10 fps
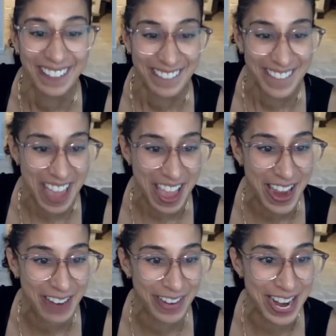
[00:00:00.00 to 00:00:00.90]

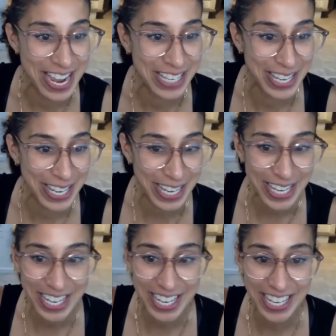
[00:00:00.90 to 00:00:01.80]
Very
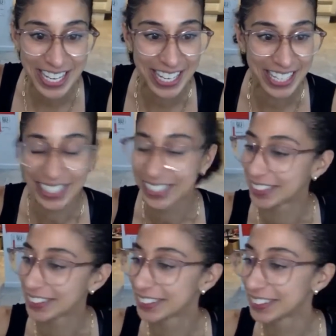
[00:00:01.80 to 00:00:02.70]
good.
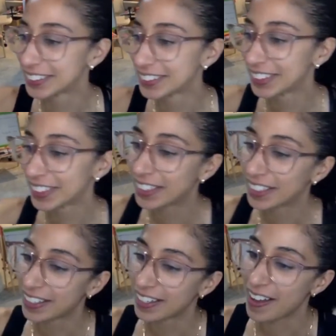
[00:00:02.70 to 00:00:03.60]

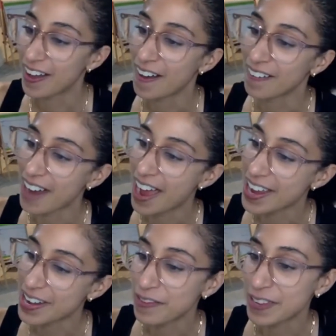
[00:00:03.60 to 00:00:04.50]
All right,
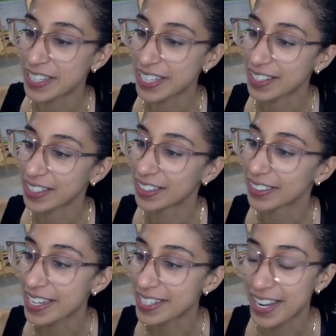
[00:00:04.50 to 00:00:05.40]
you're feeling
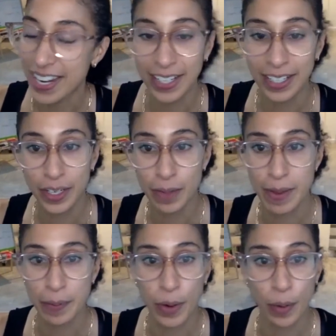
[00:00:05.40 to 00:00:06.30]
like you're getting a little
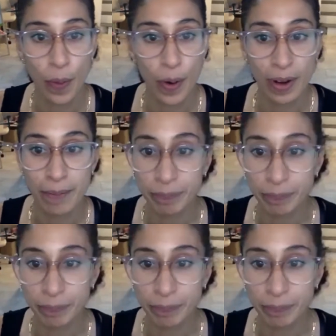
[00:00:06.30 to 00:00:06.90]
bit more warm.